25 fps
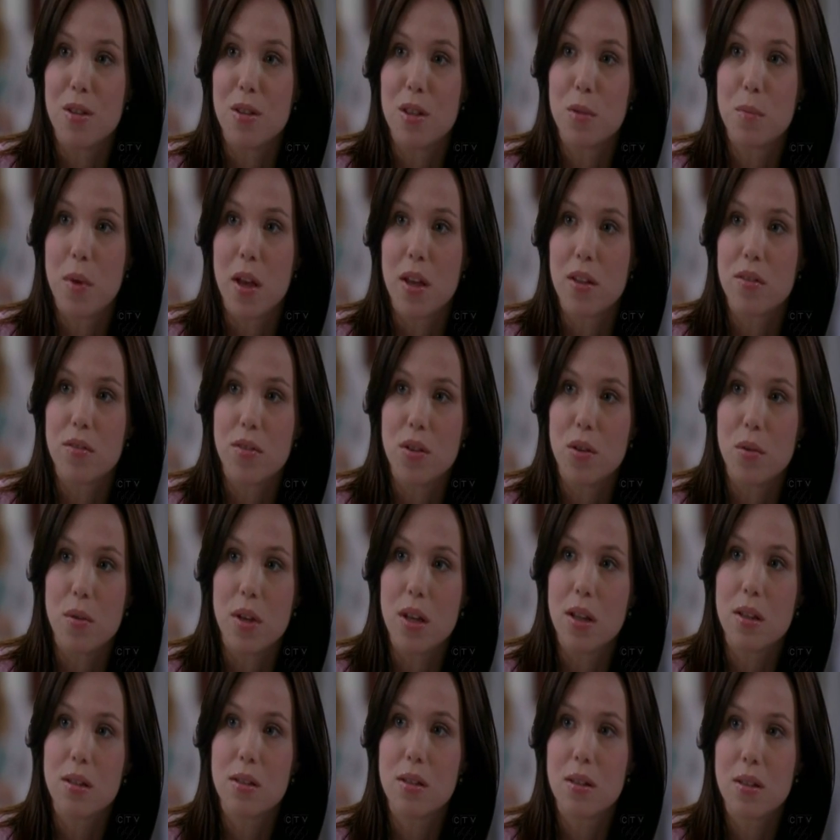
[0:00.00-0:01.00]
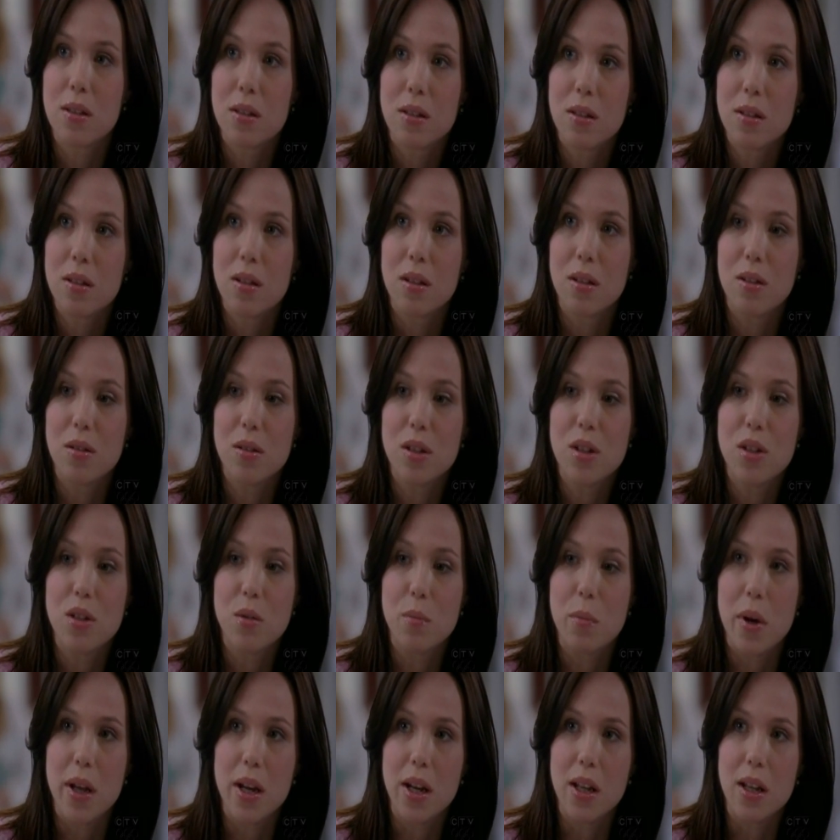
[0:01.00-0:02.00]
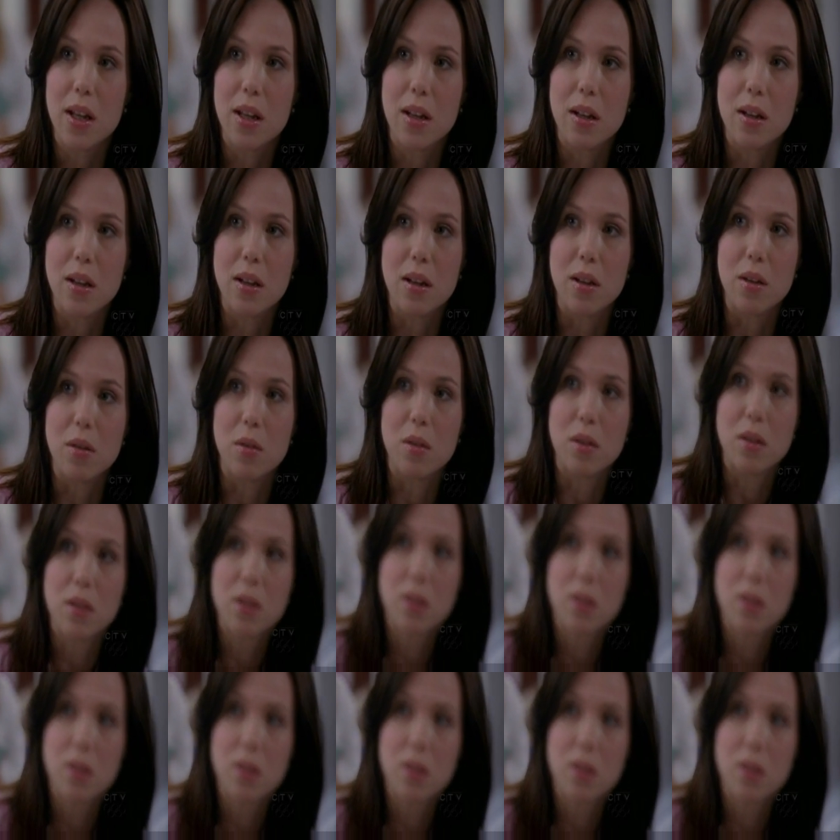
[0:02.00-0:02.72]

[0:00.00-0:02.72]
you these past few weeks. I don't need you butting in now.